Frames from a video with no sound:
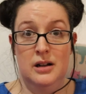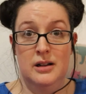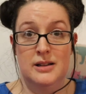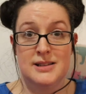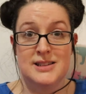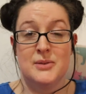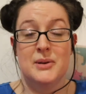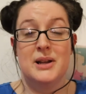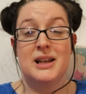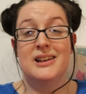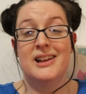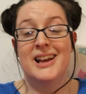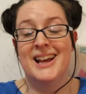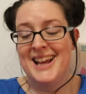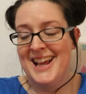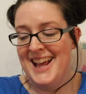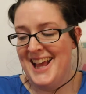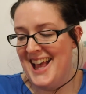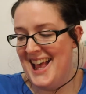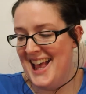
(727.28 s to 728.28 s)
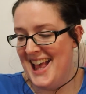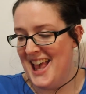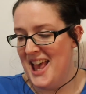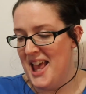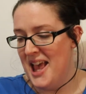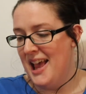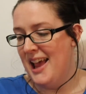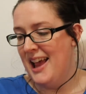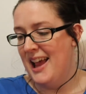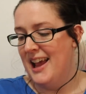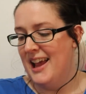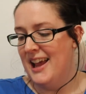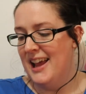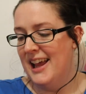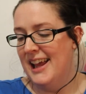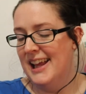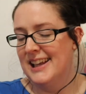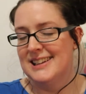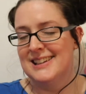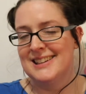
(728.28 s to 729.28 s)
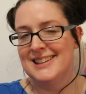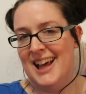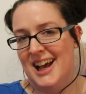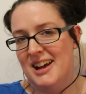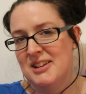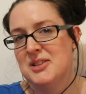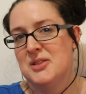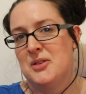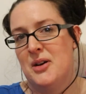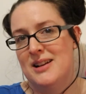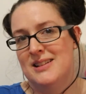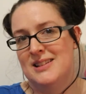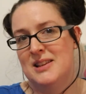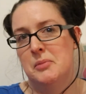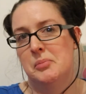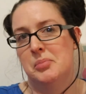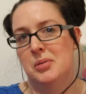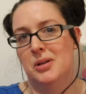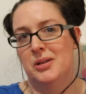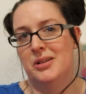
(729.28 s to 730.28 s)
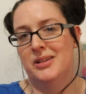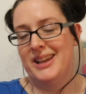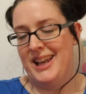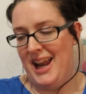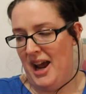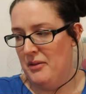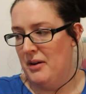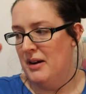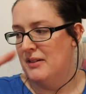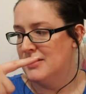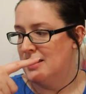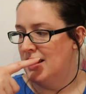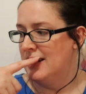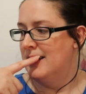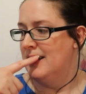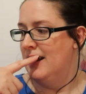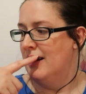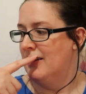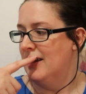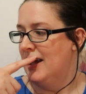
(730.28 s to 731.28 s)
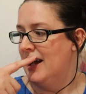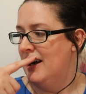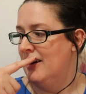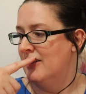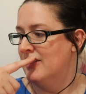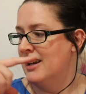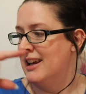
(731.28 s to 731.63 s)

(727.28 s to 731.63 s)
So it sounds quite simple now I've said it out loud,